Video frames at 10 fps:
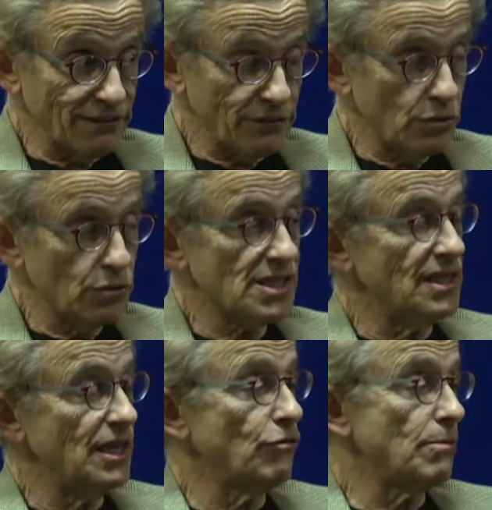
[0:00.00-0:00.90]
foods
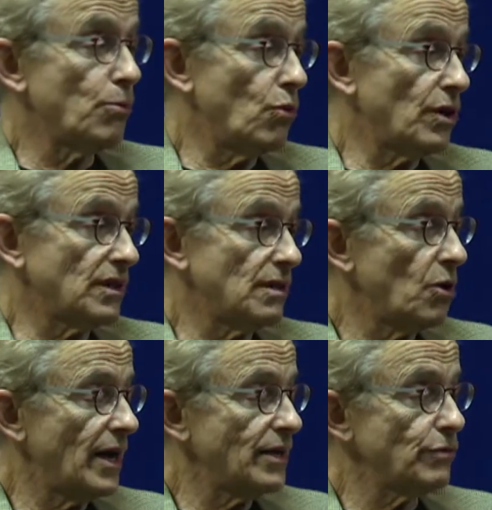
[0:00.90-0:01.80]
and they're important in
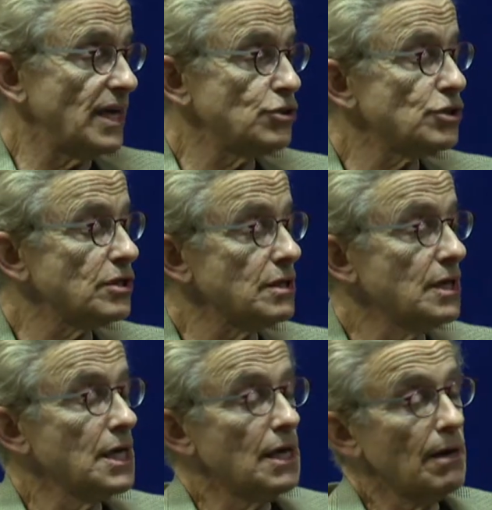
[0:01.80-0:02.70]
moderation,
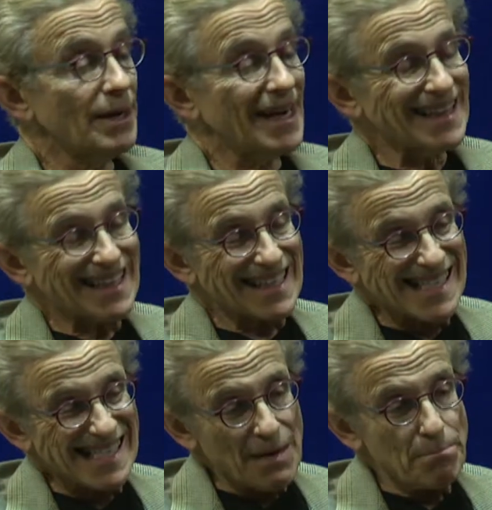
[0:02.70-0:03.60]
but I think
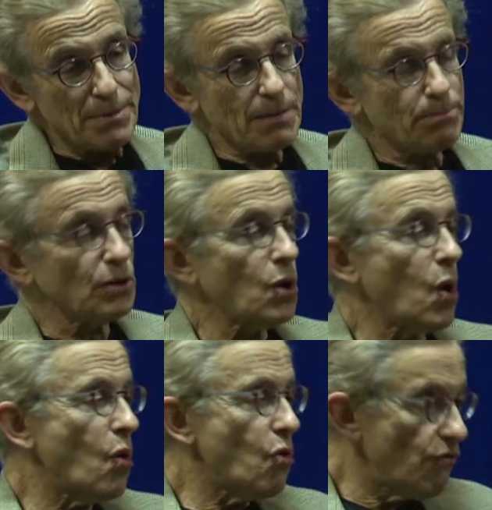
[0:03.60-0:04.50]
some people
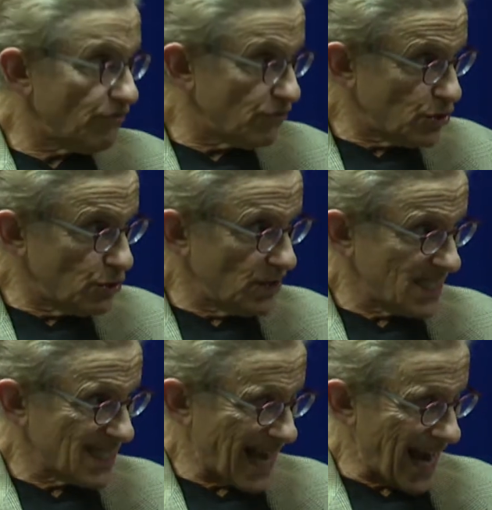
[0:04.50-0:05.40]
overdo the
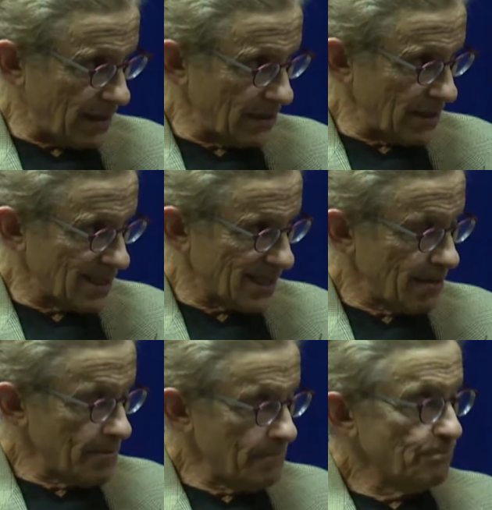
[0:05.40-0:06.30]
salads
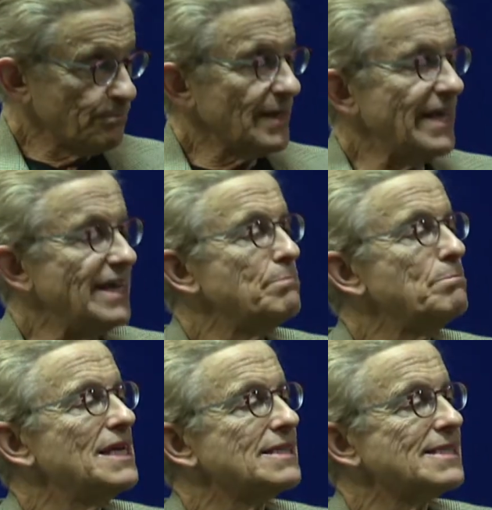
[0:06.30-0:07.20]
and
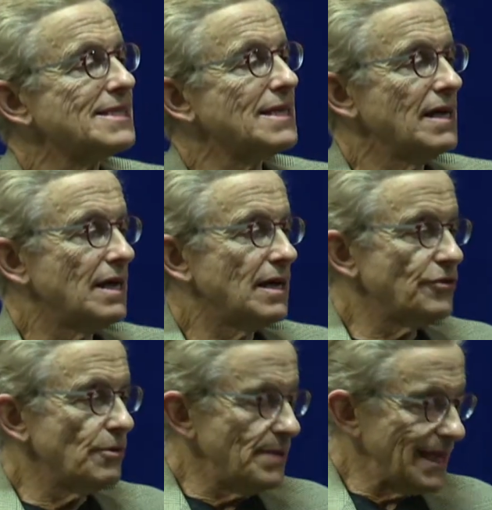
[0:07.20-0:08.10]
miss
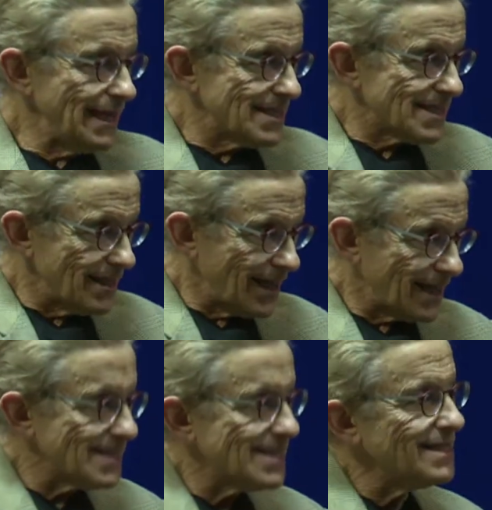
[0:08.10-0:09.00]
the beans, the
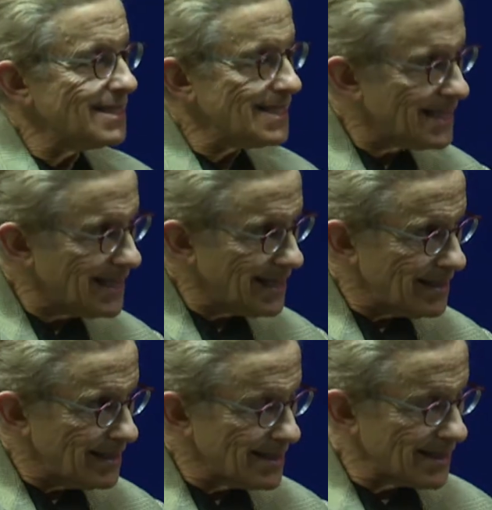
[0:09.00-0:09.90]
nuts, and the
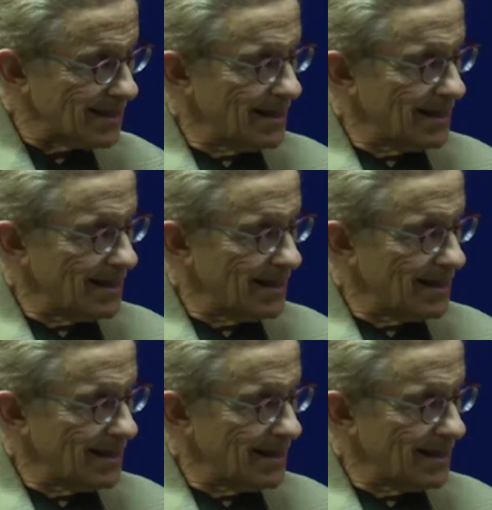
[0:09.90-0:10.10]
seeds,